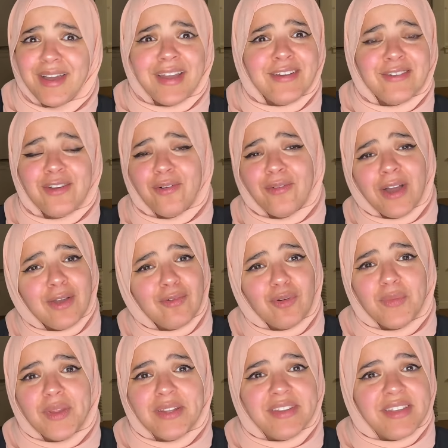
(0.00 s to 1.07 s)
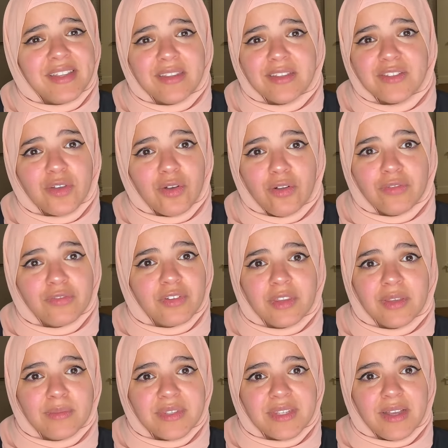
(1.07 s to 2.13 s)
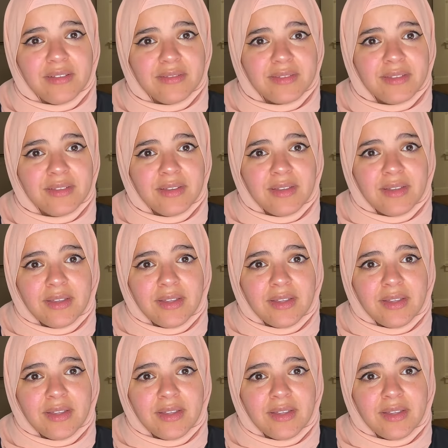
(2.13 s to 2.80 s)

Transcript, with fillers: I don't know why women dig this hole for themselves.